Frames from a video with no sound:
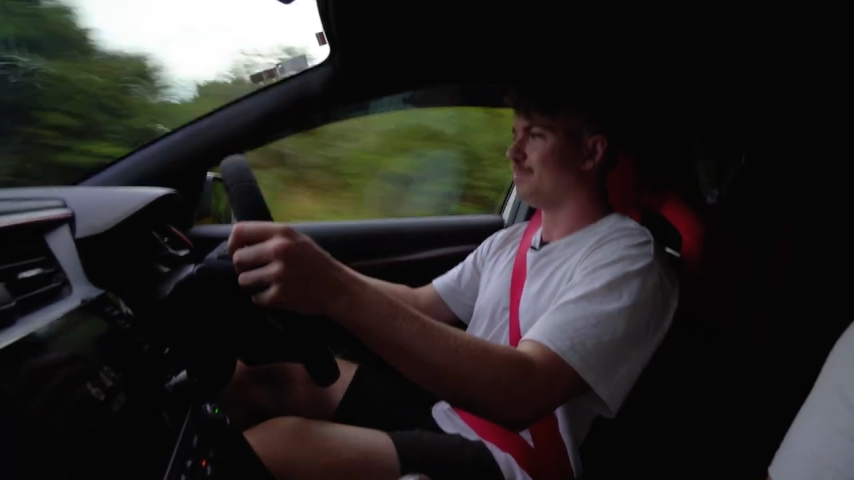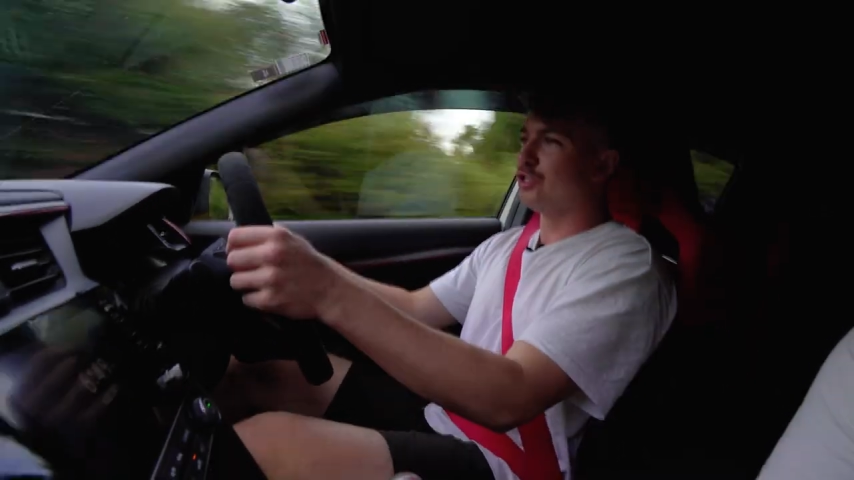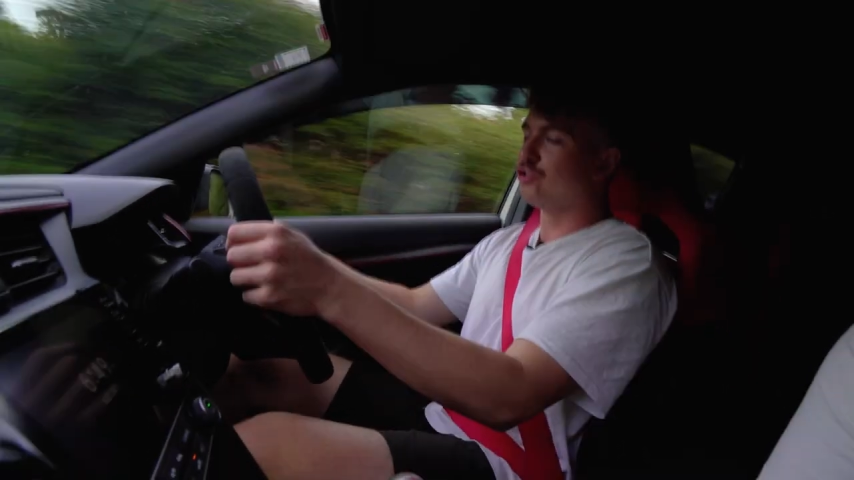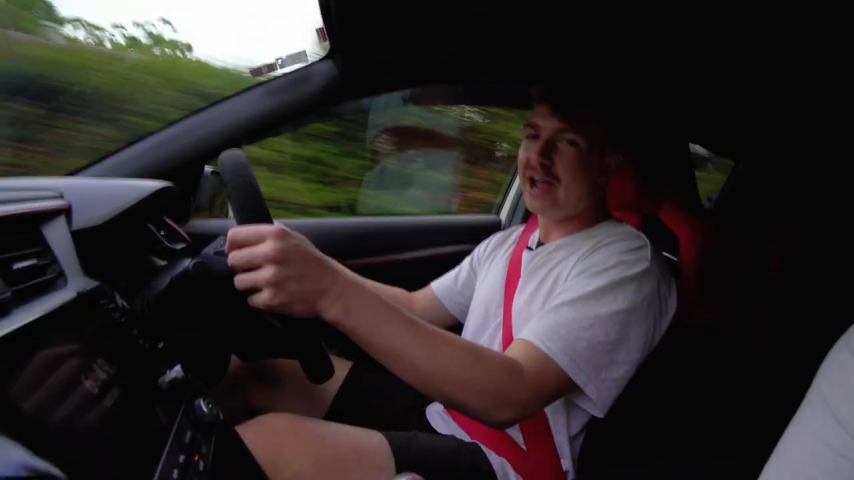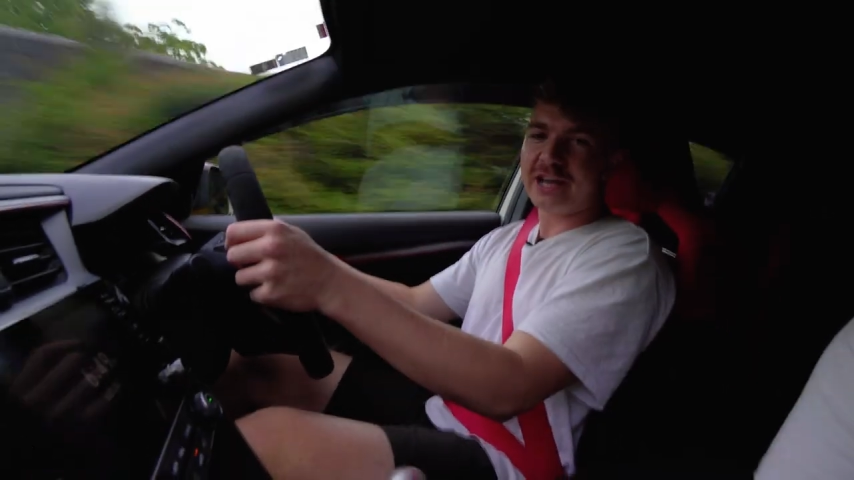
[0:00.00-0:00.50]
The
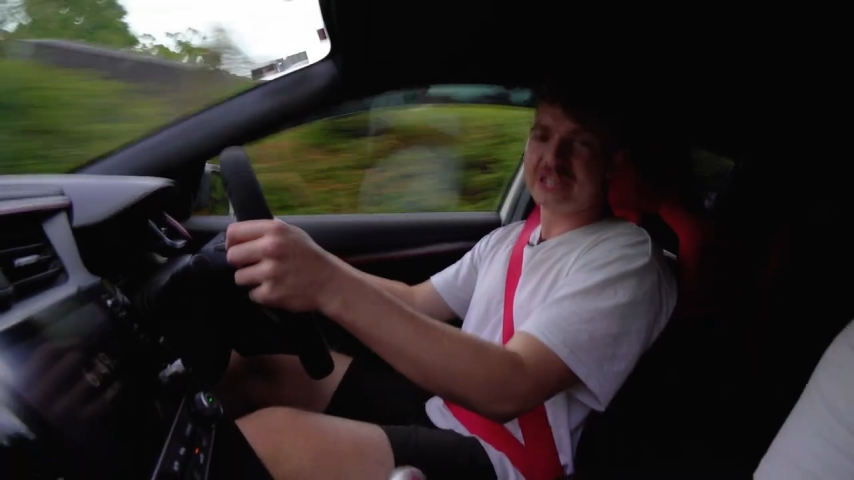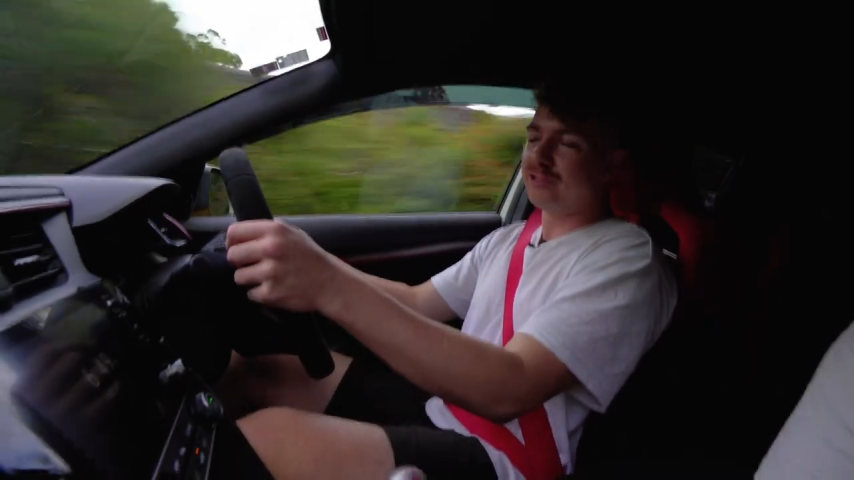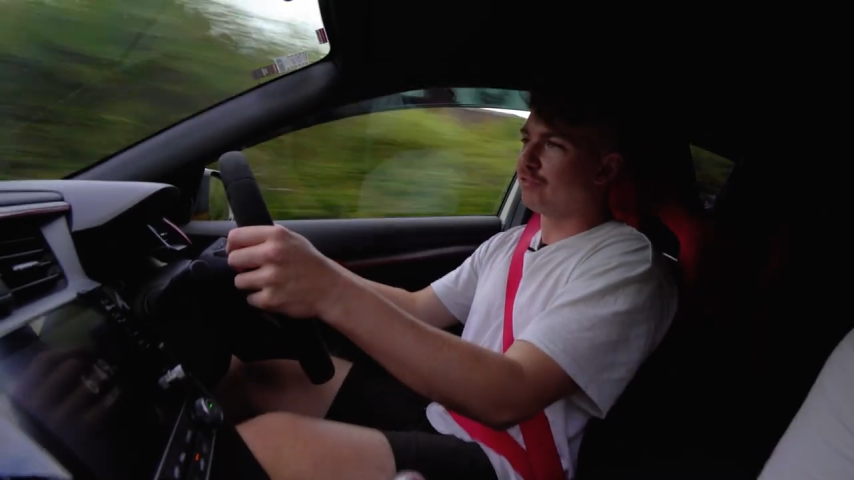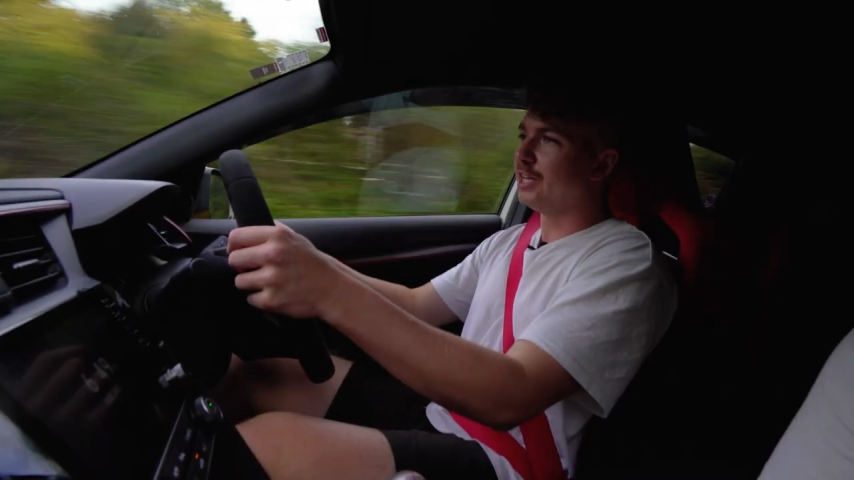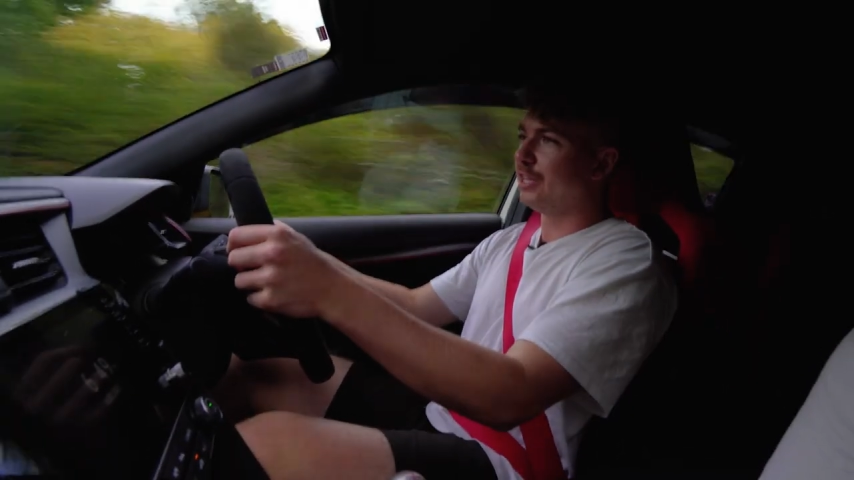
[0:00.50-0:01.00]

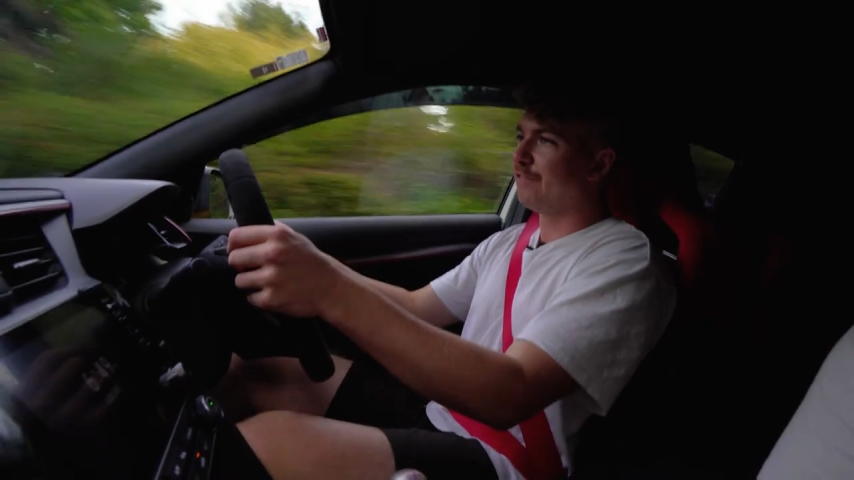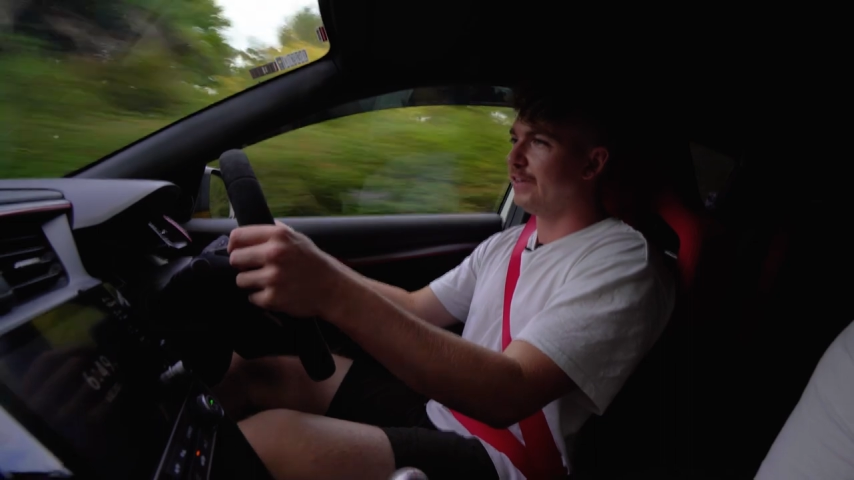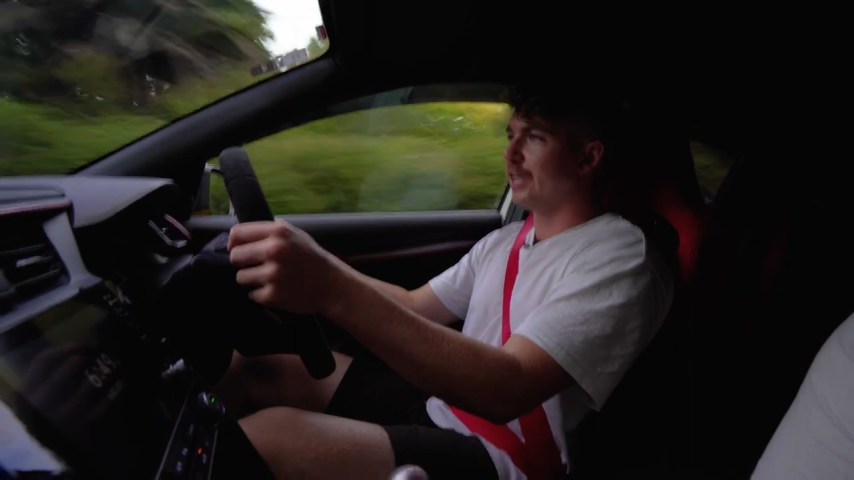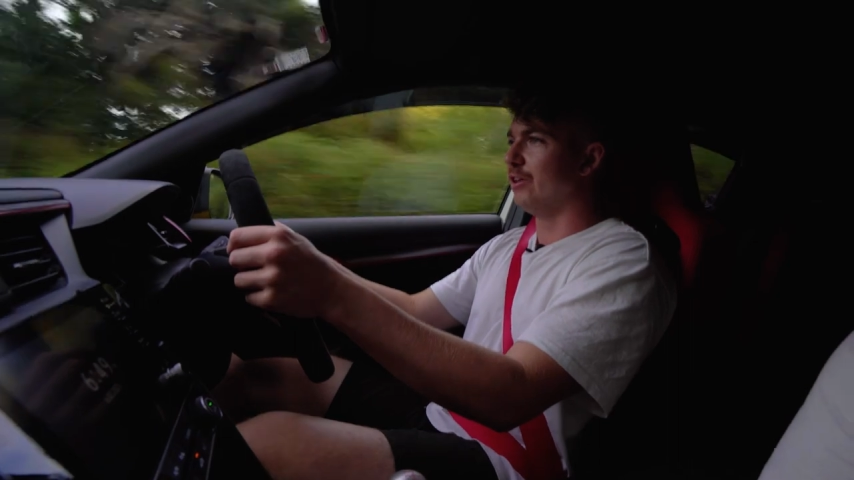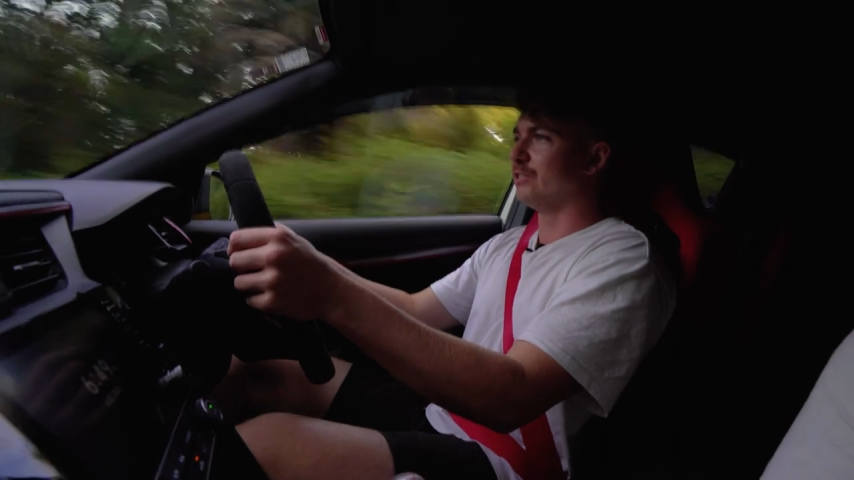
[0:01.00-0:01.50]
traction really
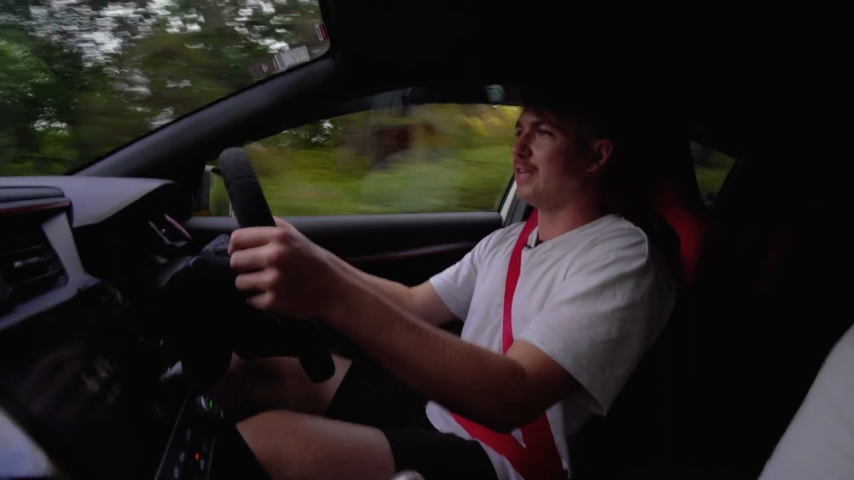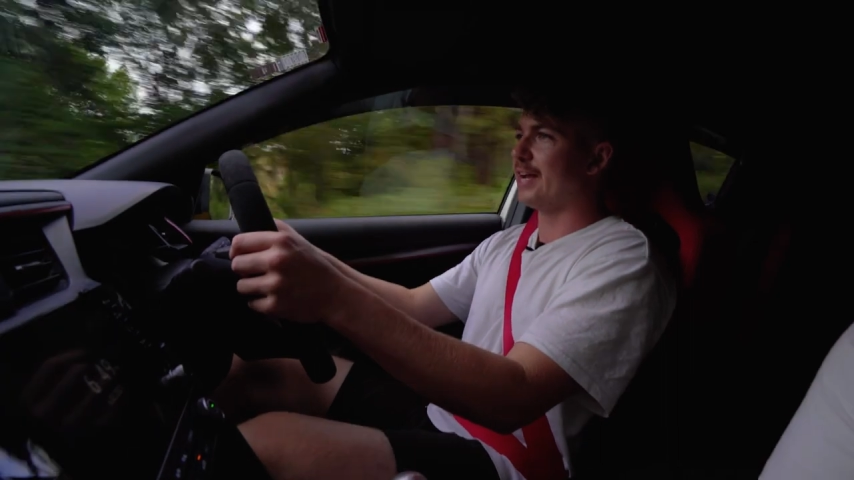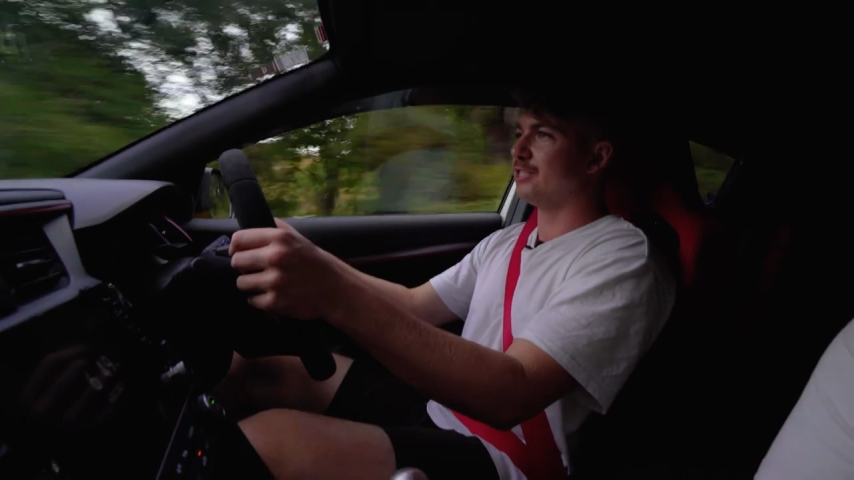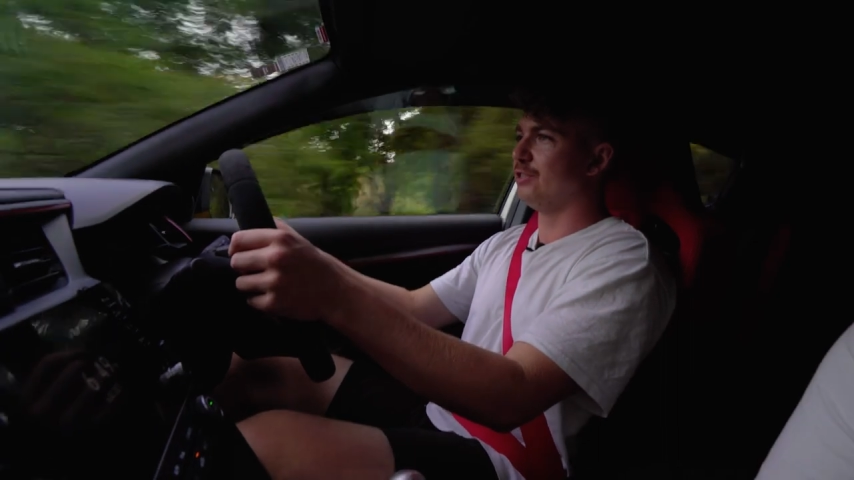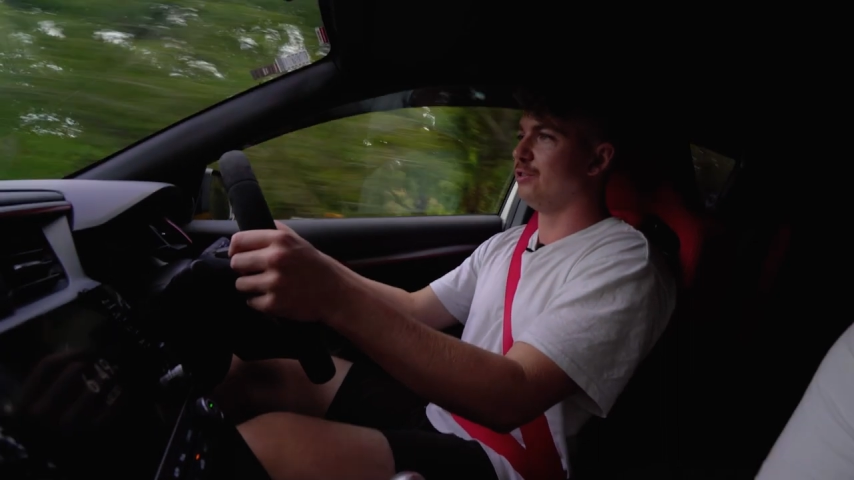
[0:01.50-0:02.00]
feels
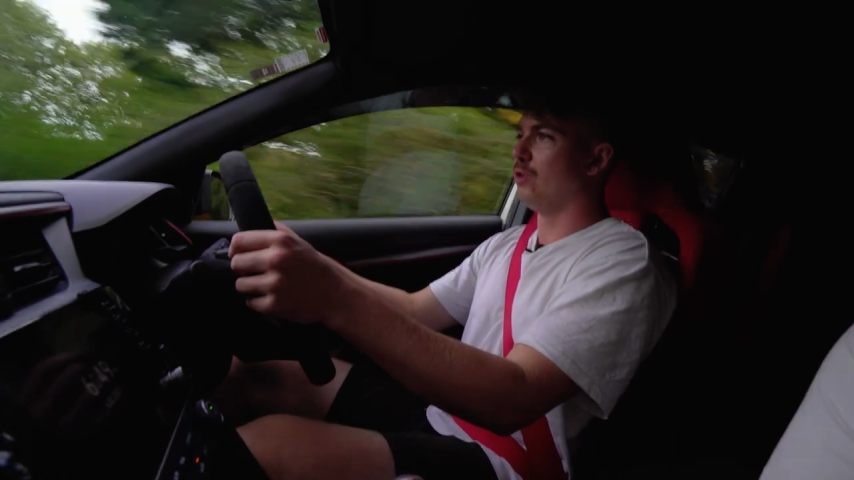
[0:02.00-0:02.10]
like it's an